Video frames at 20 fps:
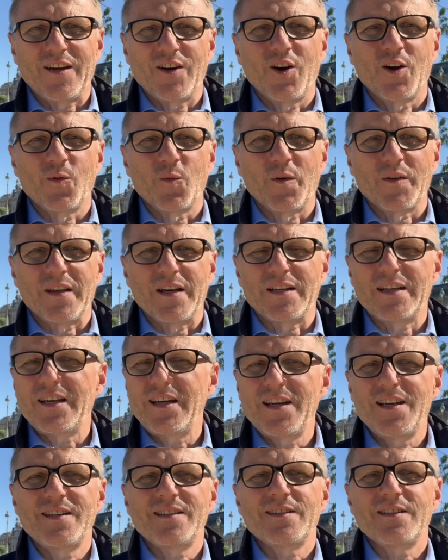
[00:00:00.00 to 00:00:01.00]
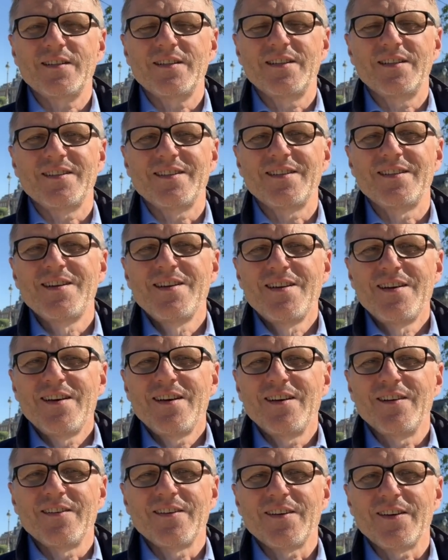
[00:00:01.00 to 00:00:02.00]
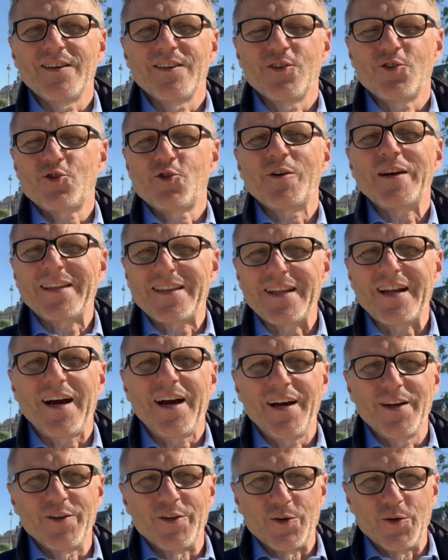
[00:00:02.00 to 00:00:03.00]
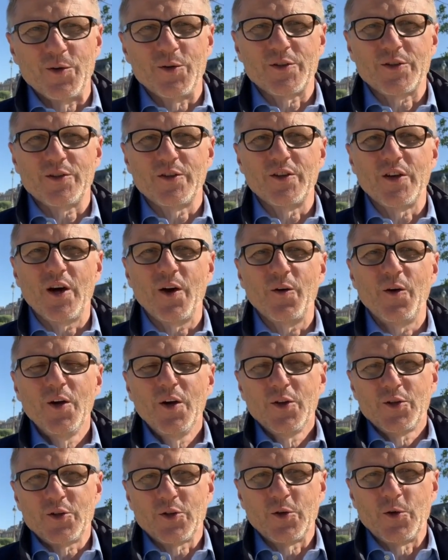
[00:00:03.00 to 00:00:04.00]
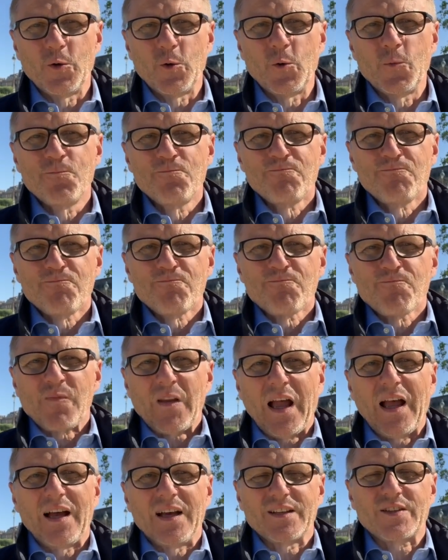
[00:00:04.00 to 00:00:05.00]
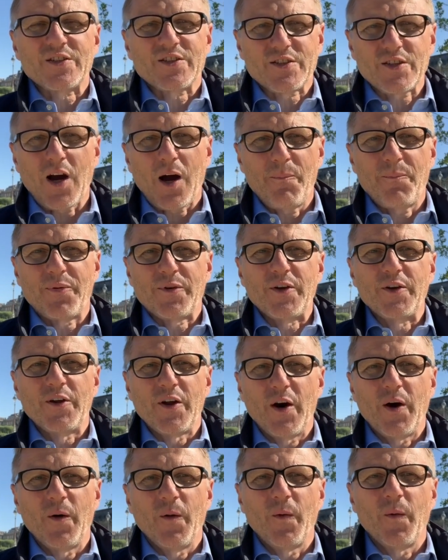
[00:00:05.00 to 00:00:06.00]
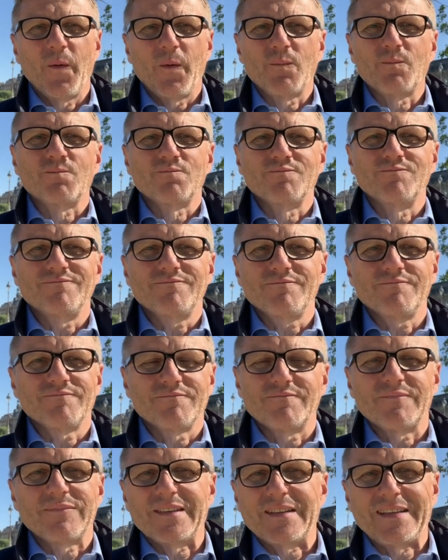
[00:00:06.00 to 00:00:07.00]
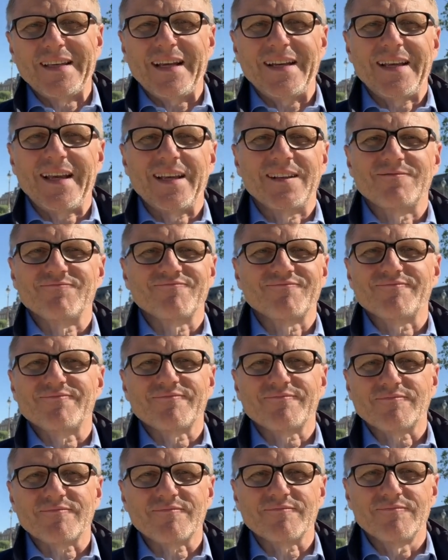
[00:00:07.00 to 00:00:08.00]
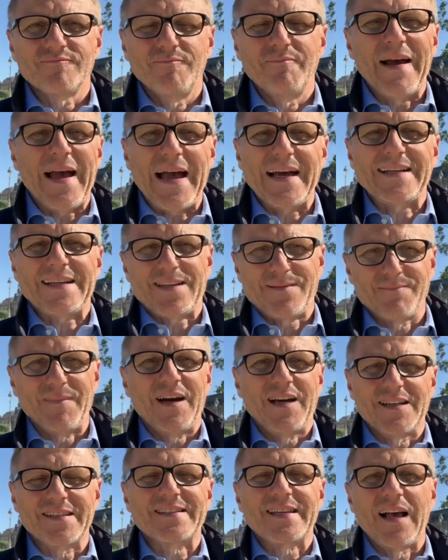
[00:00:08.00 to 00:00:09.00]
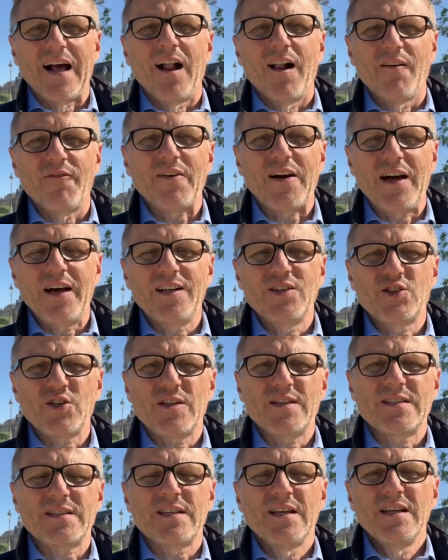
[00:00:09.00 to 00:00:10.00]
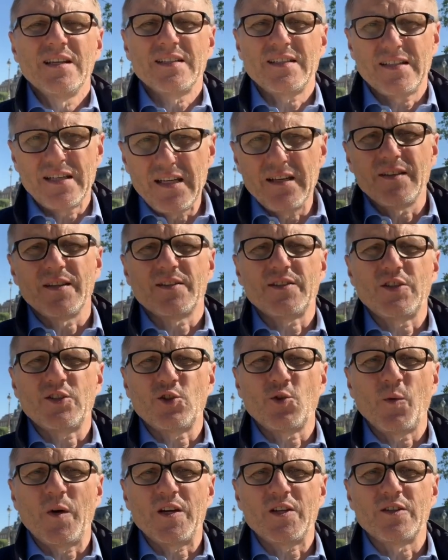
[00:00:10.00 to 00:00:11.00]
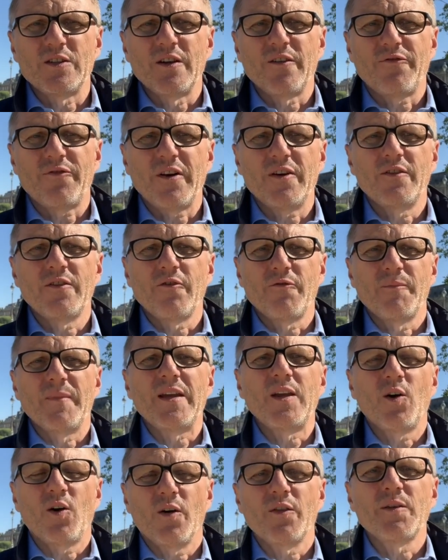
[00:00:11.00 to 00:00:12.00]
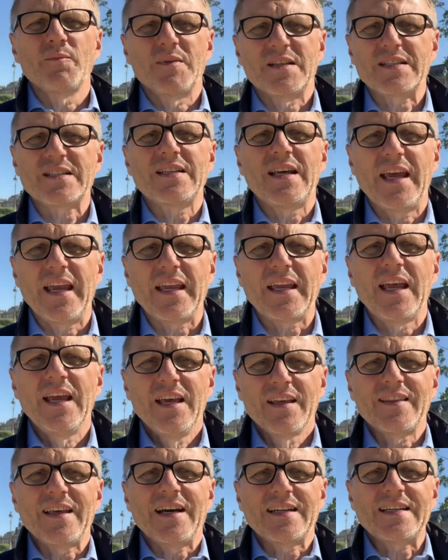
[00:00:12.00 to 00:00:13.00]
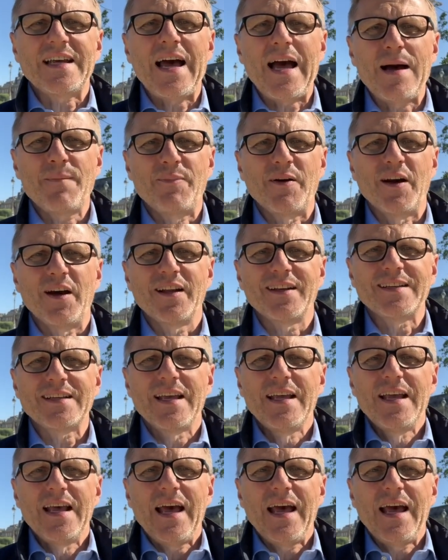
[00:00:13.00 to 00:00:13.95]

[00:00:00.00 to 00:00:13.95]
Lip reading: get on with it. Here's a trick that I use, you know, to stop, you know, getting mad at myself. I just see the situation in front of me, or the mistake that happened,